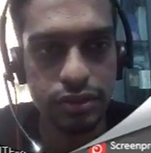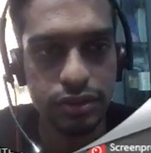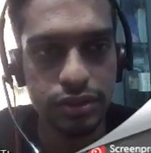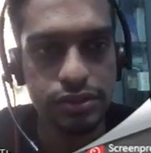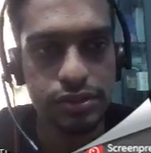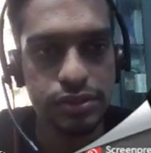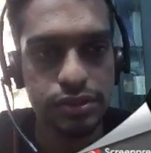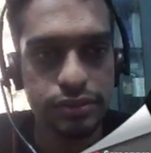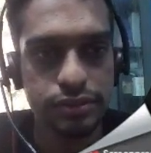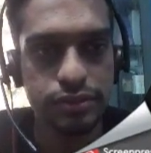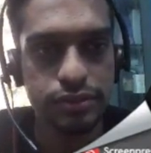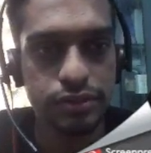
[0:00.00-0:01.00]
is that
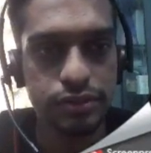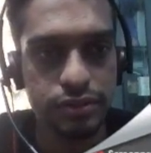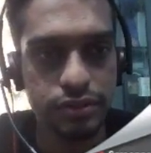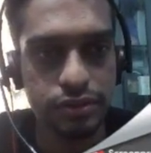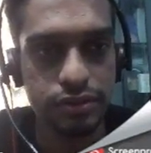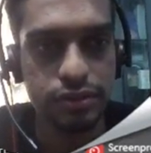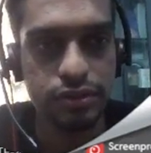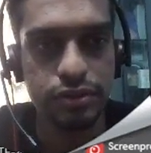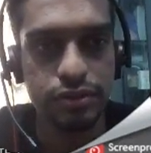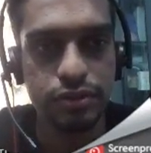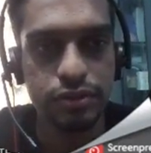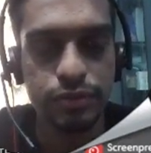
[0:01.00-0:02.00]

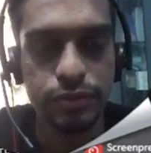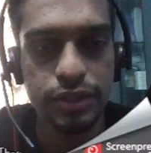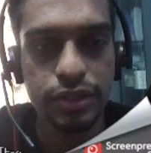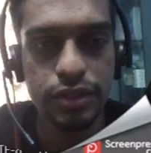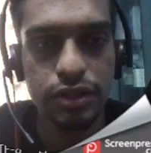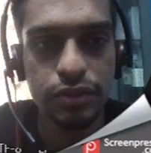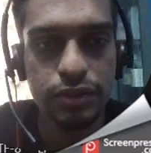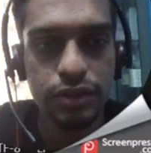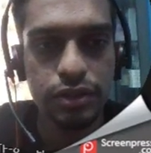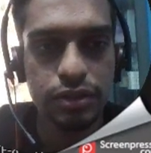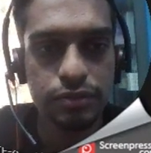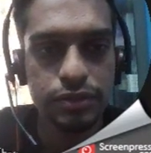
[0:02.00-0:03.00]
we over
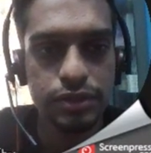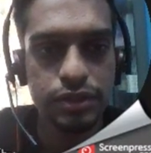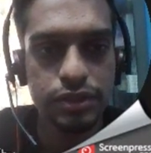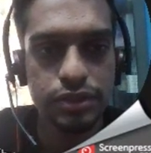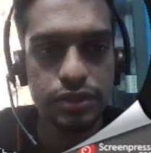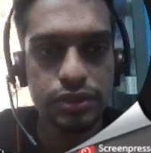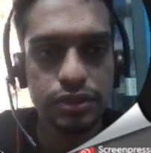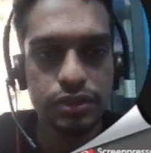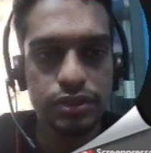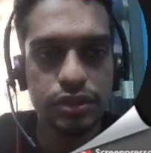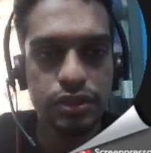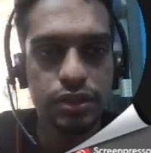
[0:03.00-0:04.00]
here we
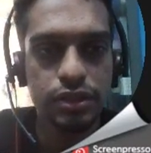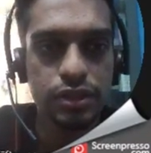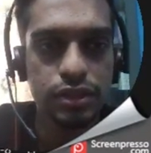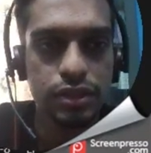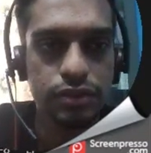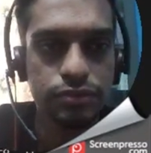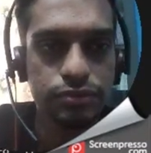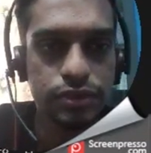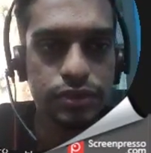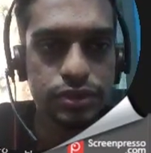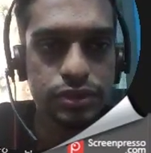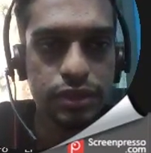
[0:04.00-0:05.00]

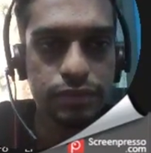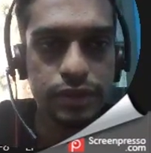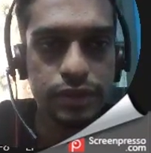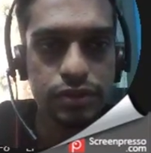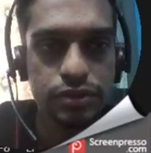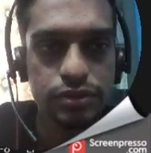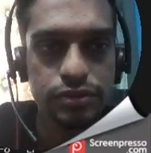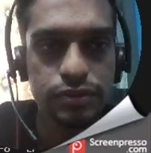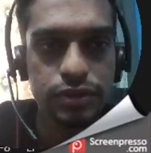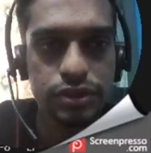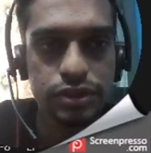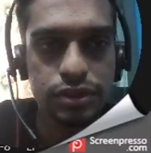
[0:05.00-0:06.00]
first comment out this
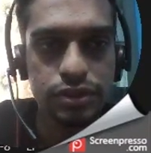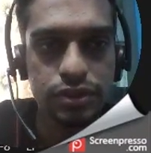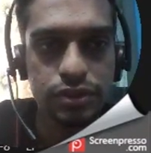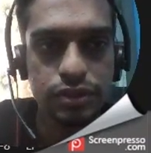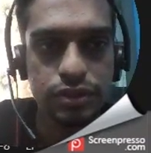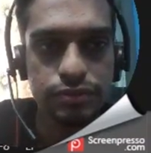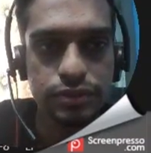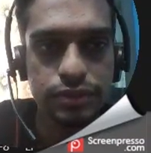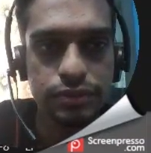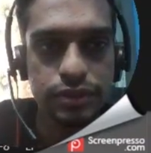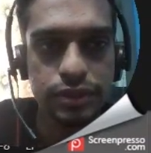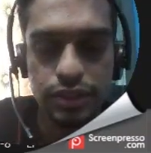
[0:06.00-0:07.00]
function, or we
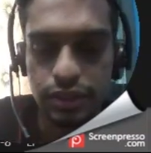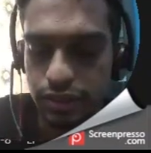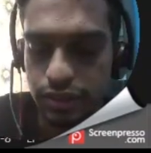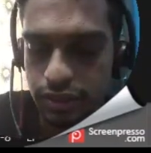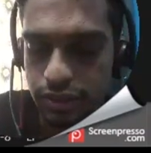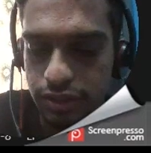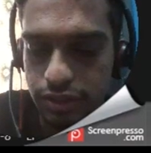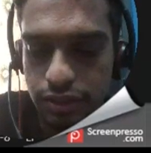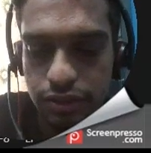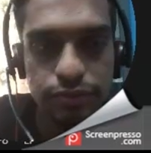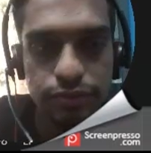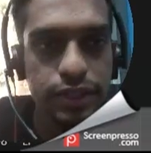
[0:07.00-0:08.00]
would get an error
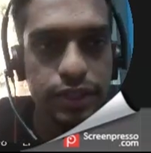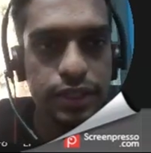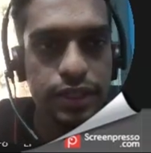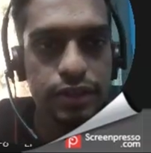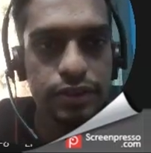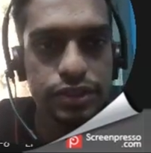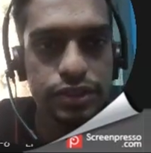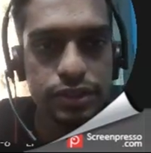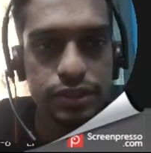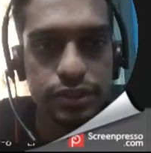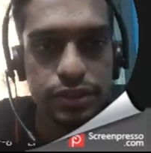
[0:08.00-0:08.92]
of redeclaration.